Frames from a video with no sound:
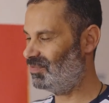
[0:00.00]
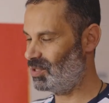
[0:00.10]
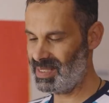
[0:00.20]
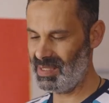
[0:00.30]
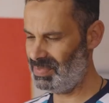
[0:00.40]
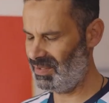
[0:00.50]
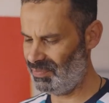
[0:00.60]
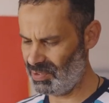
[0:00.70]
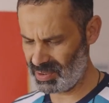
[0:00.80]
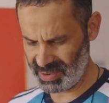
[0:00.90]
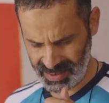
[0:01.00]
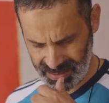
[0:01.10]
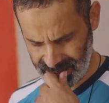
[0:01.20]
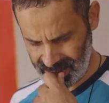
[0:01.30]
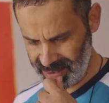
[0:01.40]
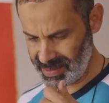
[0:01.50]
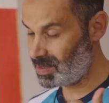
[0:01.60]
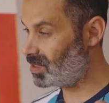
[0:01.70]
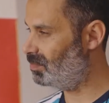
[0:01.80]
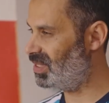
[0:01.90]
for example, for
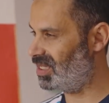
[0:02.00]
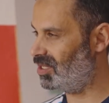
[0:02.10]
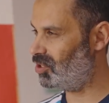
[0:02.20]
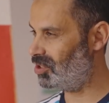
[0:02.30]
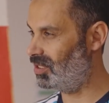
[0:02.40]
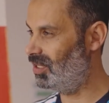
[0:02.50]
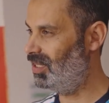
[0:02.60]
lentisk berry oil.